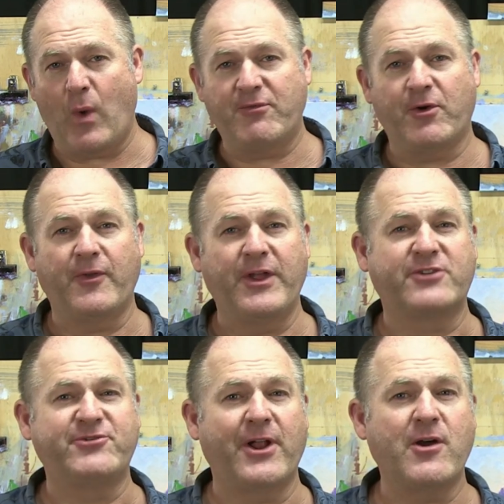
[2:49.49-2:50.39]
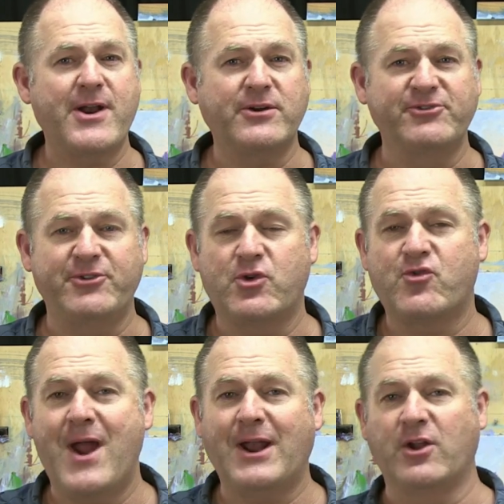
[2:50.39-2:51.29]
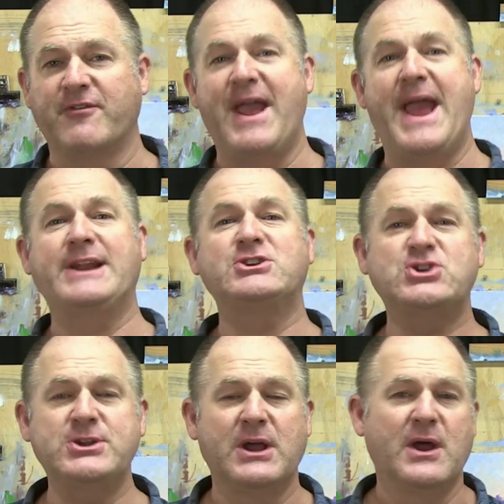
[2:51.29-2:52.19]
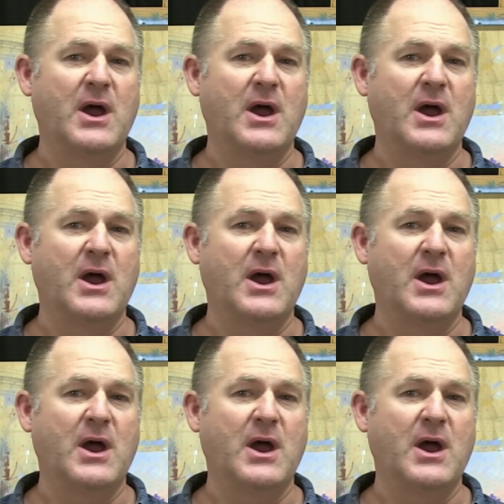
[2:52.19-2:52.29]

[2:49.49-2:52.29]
one foot on the accelerator, is you create a lot of energy,